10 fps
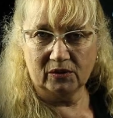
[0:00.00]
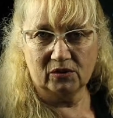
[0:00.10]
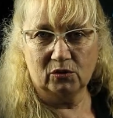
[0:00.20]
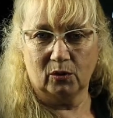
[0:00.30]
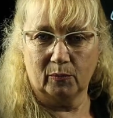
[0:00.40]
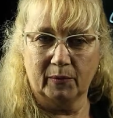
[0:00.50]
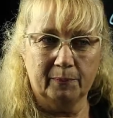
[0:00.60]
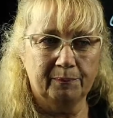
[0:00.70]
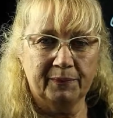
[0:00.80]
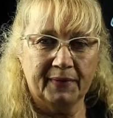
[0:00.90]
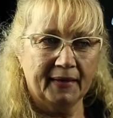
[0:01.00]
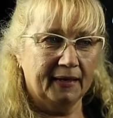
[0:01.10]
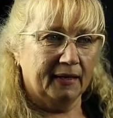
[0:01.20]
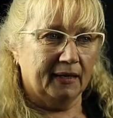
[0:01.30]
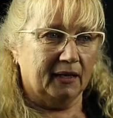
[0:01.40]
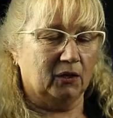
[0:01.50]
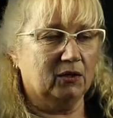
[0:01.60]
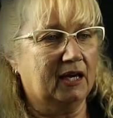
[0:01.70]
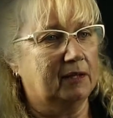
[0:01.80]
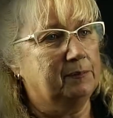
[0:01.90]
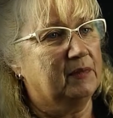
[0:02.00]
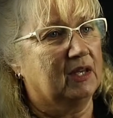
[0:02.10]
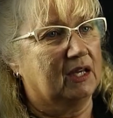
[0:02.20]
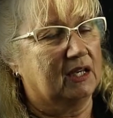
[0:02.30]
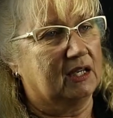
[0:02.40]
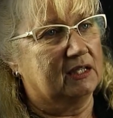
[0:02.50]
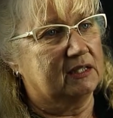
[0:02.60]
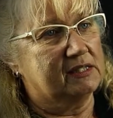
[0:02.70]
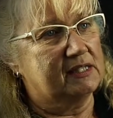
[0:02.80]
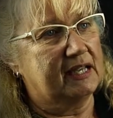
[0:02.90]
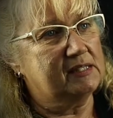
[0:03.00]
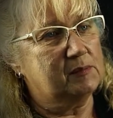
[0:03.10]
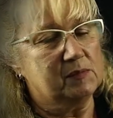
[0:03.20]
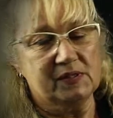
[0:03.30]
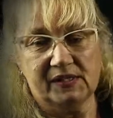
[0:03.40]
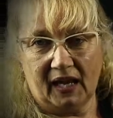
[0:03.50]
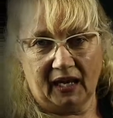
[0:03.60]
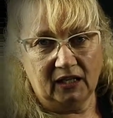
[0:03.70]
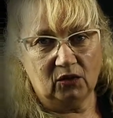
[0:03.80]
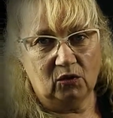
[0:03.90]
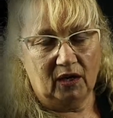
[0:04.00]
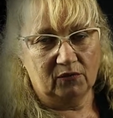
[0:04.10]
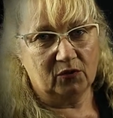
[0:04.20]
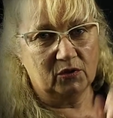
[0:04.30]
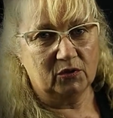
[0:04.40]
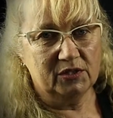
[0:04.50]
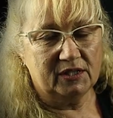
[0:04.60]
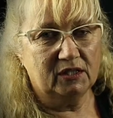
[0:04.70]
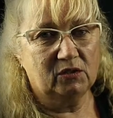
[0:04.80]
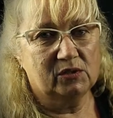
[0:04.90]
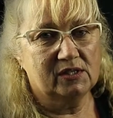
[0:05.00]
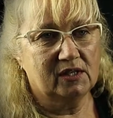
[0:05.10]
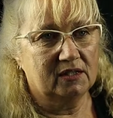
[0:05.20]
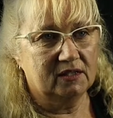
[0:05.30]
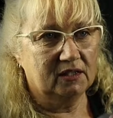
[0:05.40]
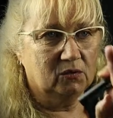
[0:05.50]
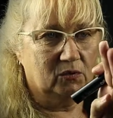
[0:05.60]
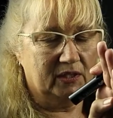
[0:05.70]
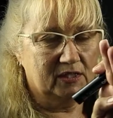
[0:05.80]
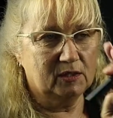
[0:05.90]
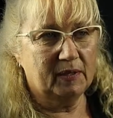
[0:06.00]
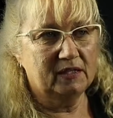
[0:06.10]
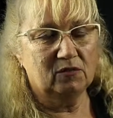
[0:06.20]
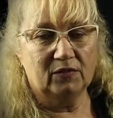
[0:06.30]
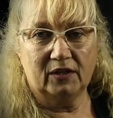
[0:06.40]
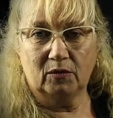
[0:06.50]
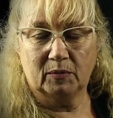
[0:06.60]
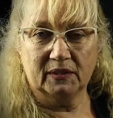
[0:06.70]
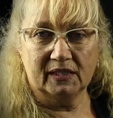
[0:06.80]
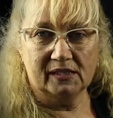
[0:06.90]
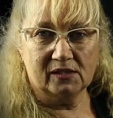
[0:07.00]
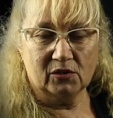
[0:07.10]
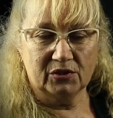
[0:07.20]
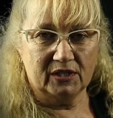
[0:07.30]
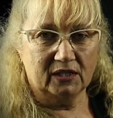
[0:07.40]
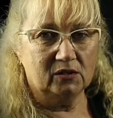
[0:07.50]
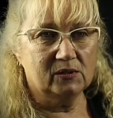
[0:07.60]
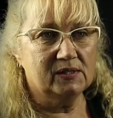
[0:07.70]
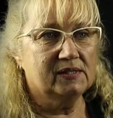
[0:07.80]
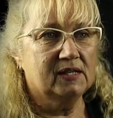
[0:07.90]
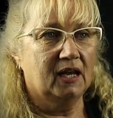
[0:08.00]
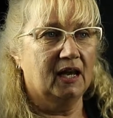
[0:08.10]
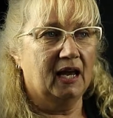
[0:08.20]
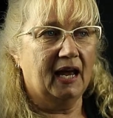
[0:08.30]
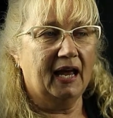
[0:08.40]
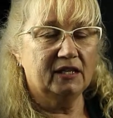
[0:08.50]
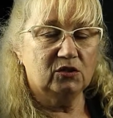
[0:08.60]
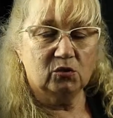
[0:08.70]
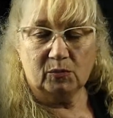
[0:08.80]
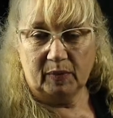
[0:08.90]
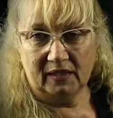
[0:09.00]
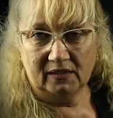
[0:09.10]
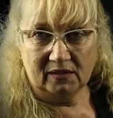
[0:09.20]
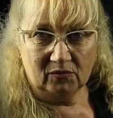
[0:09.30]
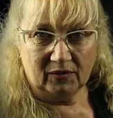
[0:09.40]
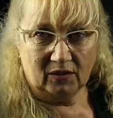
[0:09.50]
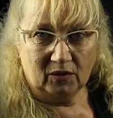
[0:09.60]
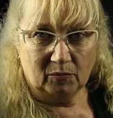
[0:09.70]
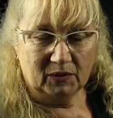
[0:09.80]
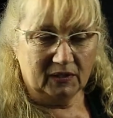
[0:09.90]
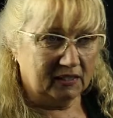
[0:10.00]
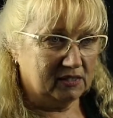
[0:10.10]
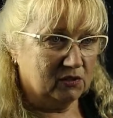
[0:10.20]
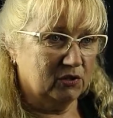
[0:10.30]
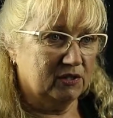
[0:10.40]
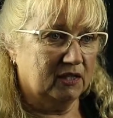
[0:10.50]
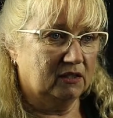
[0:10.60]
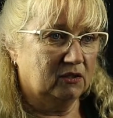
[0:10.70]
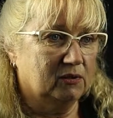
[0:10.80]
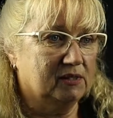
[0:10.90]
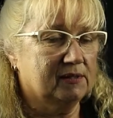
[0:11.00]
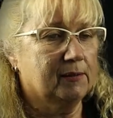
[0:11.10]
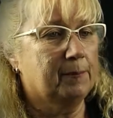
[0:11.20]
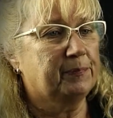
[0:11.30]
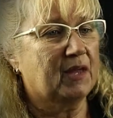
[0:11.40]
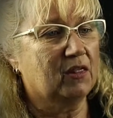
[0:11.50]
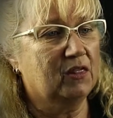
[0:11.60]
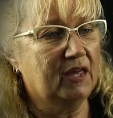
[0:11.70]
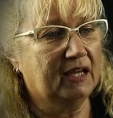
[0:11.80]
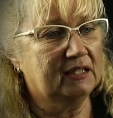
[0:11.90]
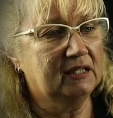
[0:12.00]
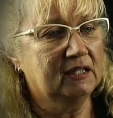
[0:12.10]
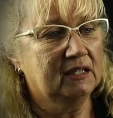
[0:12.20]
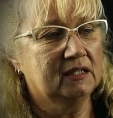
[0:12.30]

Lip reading: its job. Okay, let's say you have got continuous data, your independent variable is continuous and your dependent variable is continuous. Then